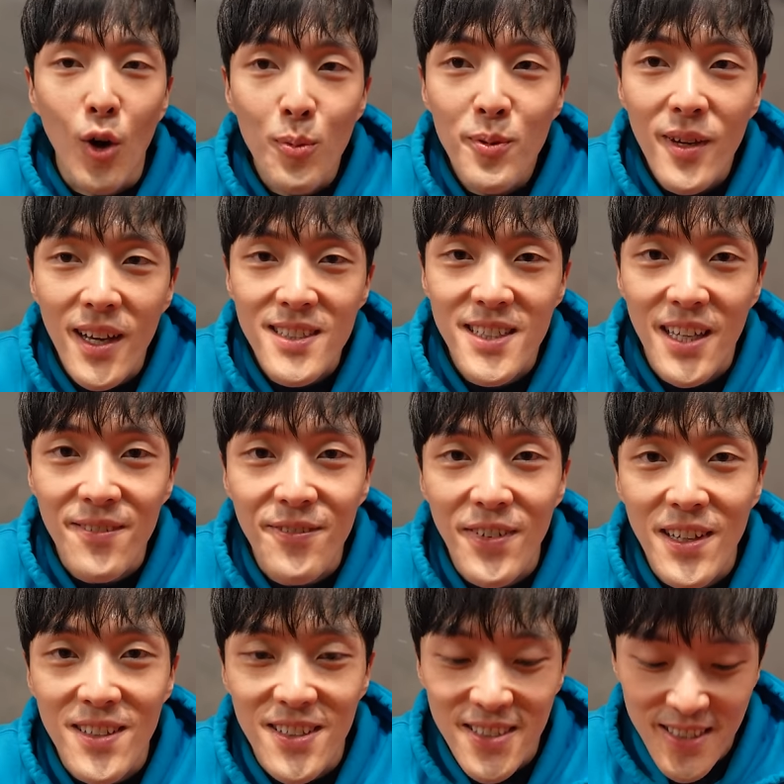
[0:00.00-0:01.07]
hope you guys can
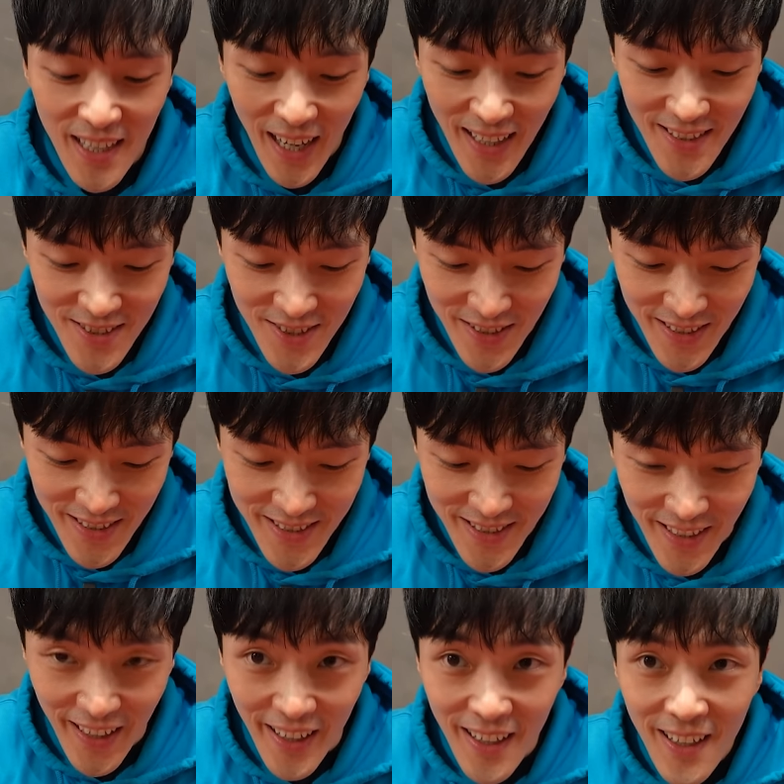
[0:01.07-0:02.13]
feel the size of this
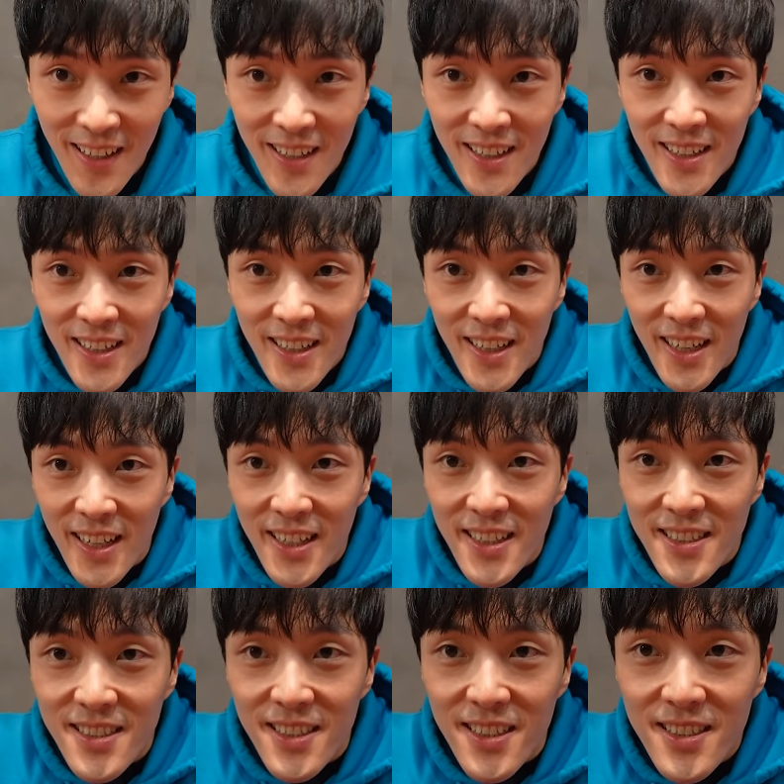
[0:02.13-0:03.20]
thing. It
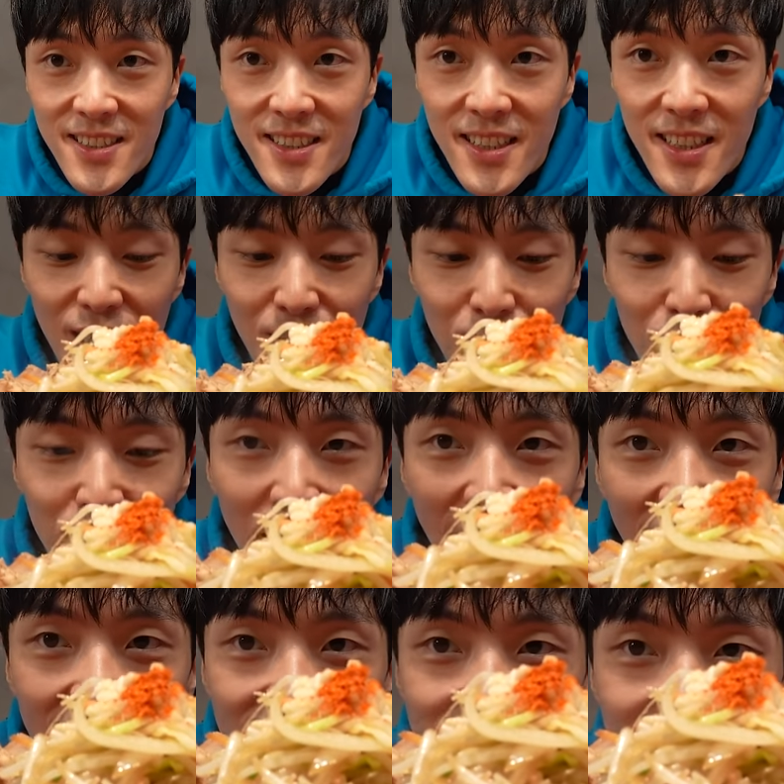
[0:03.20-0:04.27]
is just
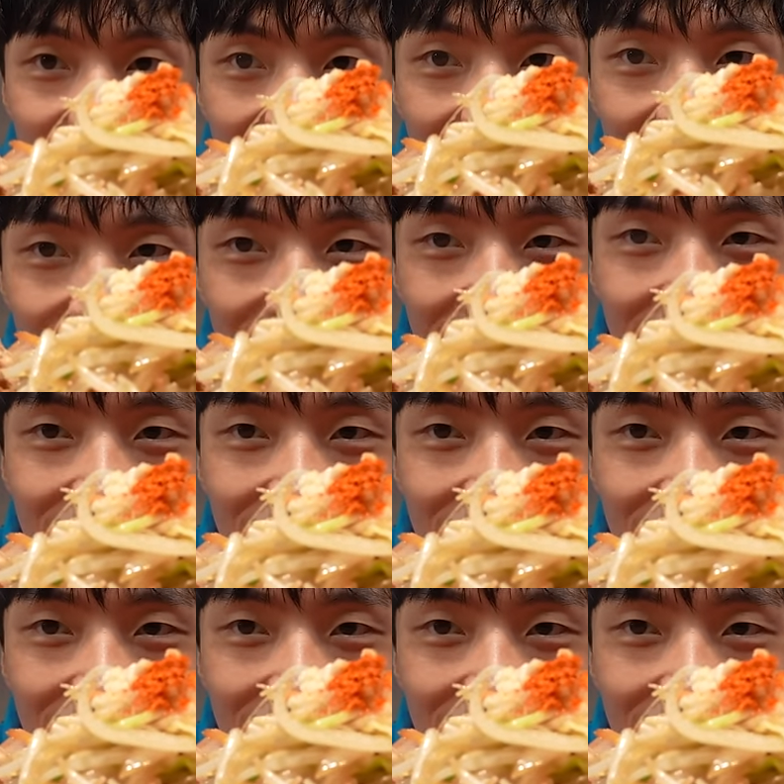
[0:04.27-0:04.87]
massive.